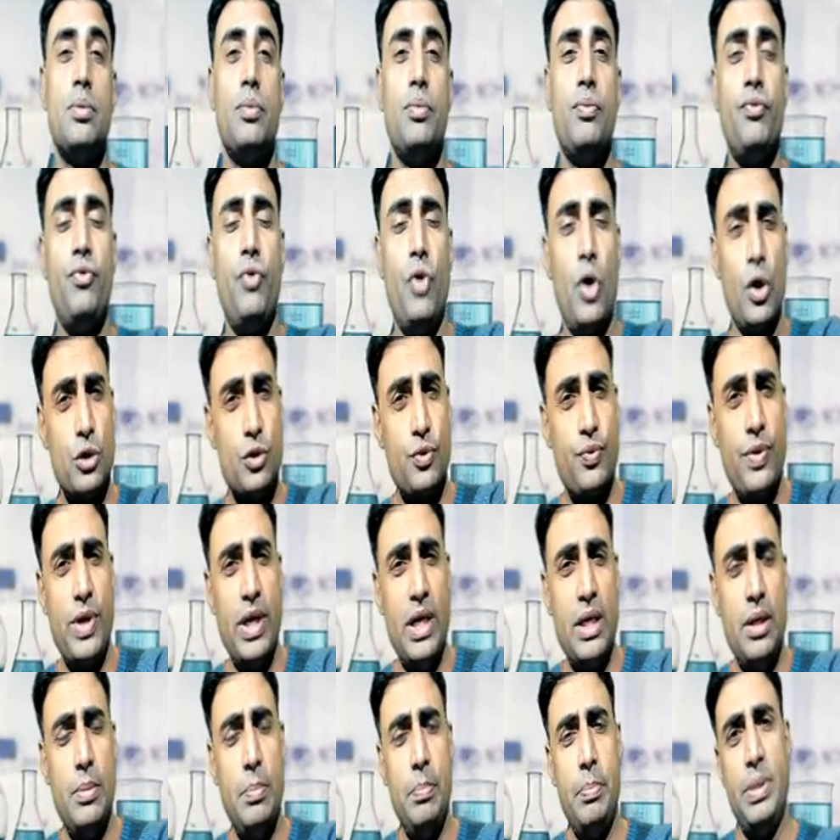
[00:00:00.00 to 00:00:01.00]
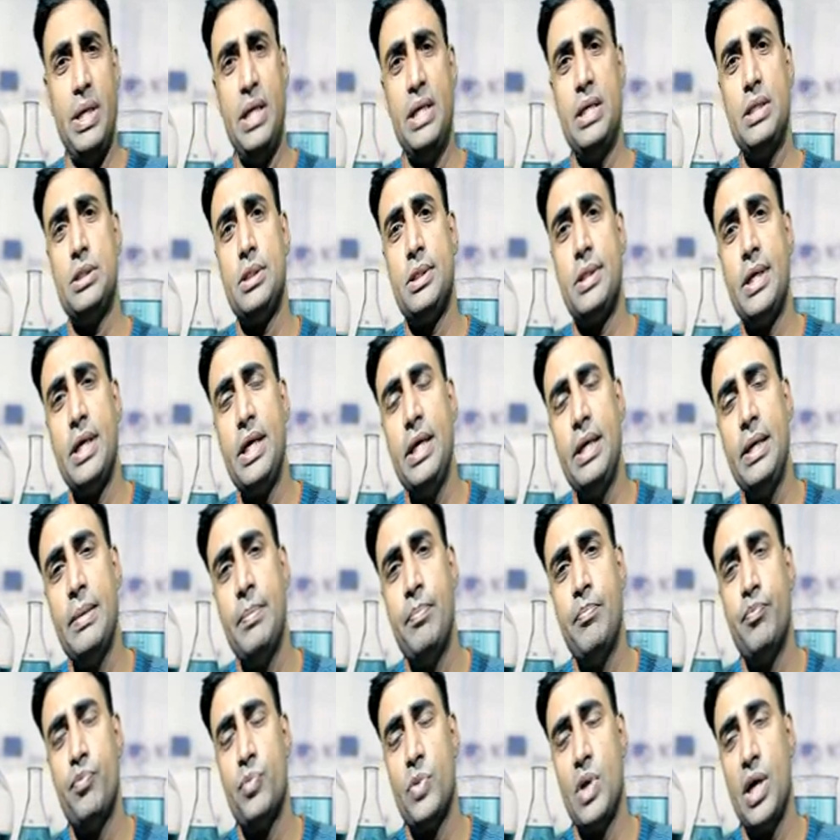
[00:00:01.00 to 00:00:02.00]
phosphine pH3,
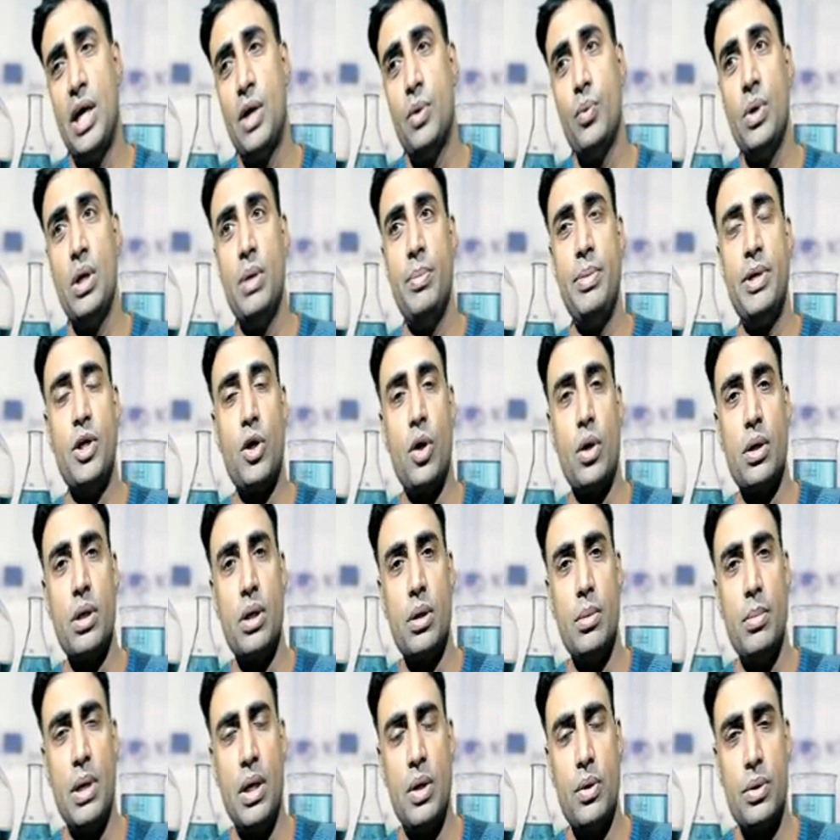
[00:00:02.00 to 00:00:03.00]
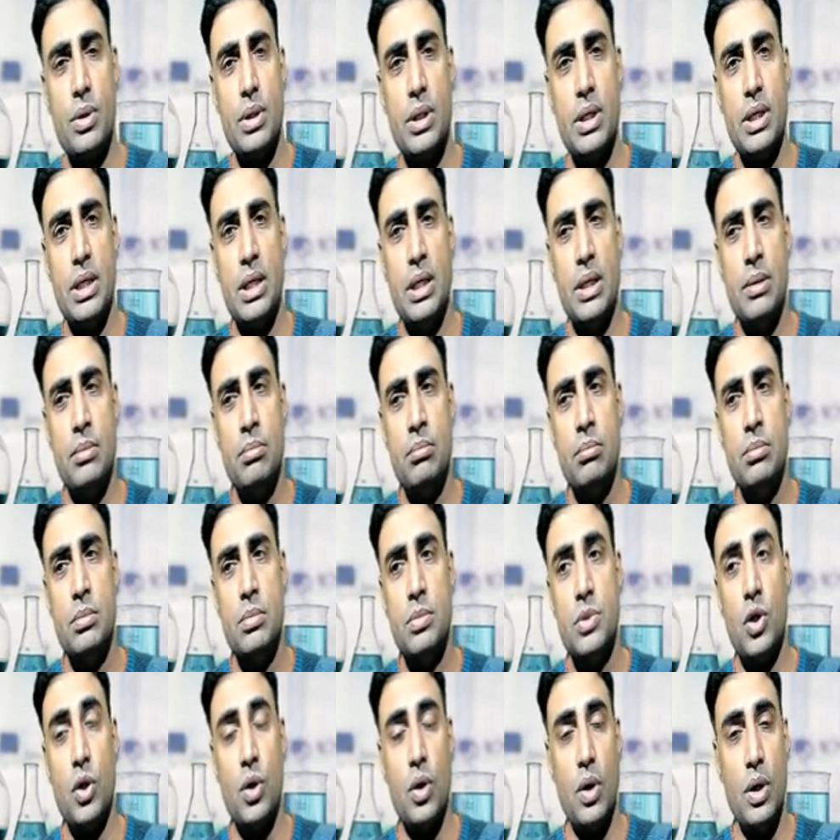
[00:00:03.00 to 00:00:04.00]
and we'll be talking about
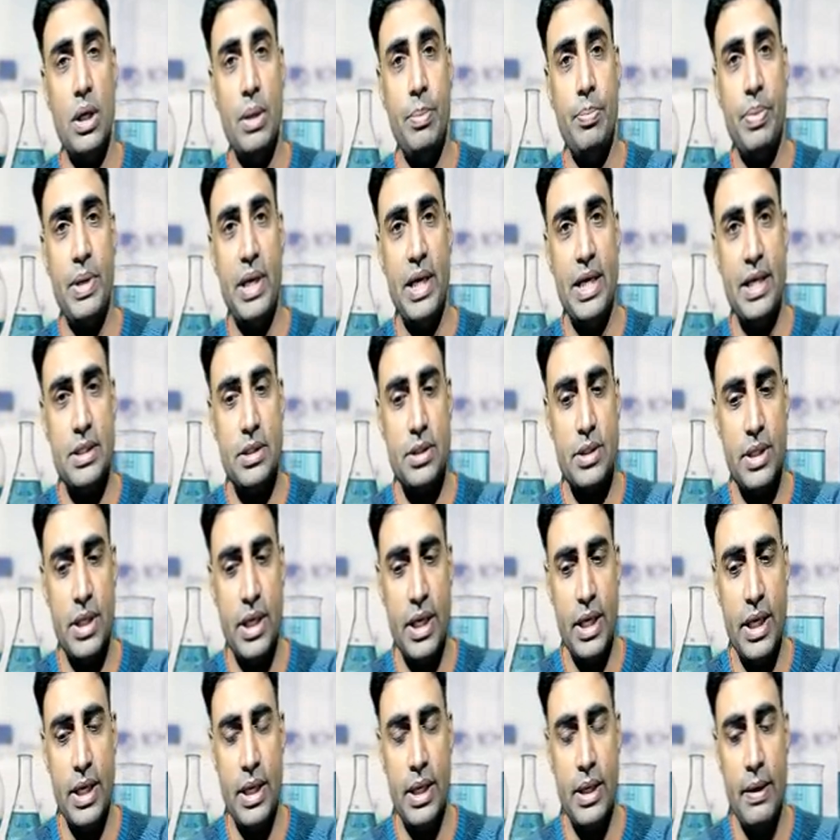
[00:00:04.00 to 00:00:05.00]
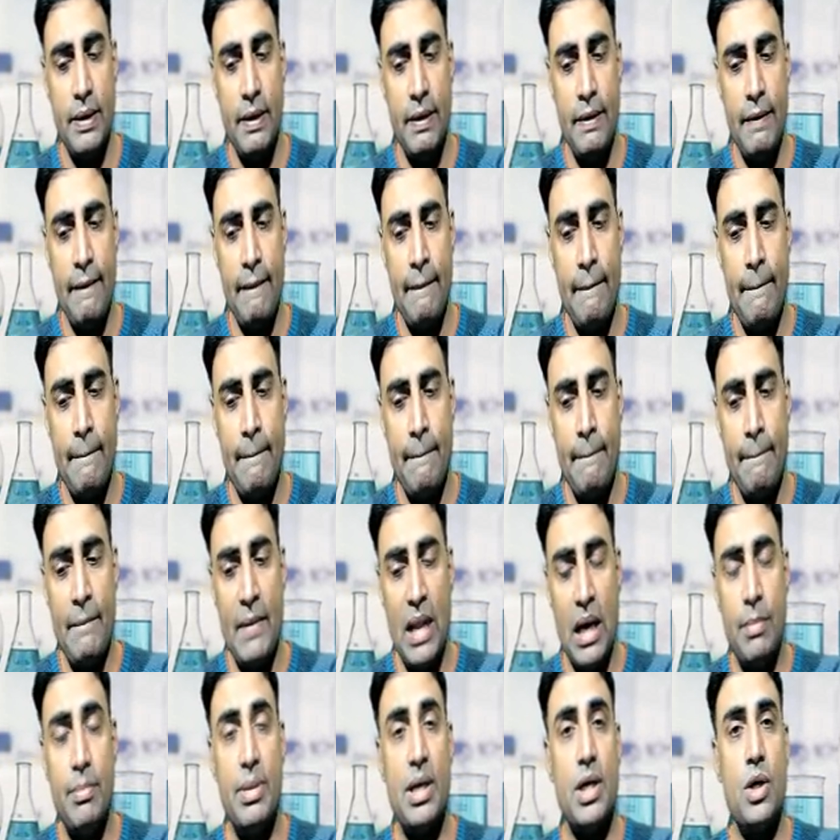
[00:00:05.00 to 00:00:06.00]
not only pH3
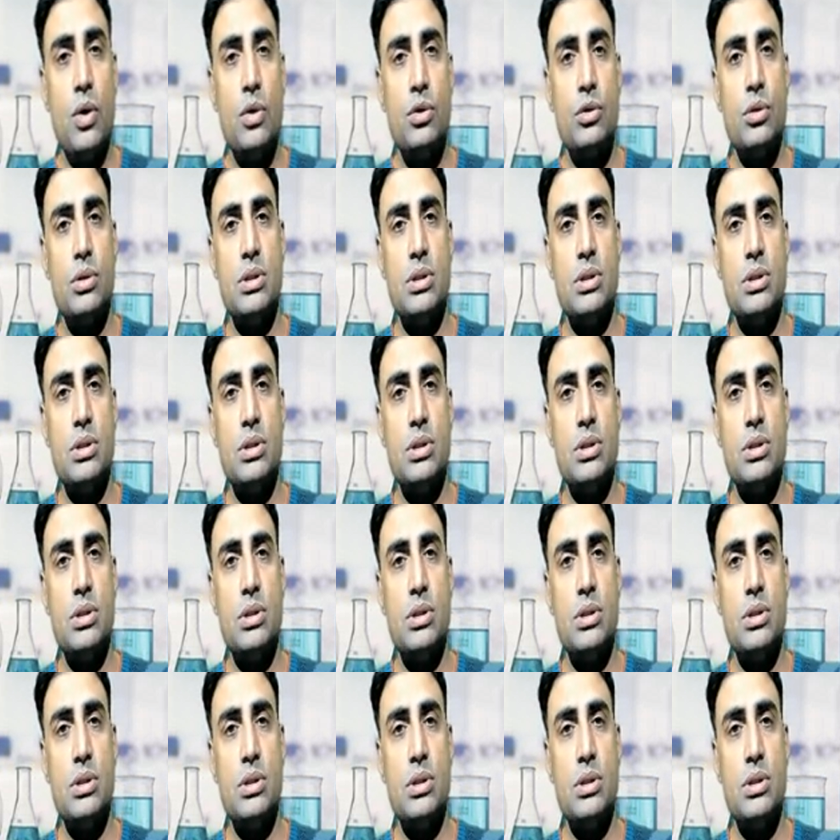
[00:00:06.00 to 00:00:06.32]
but also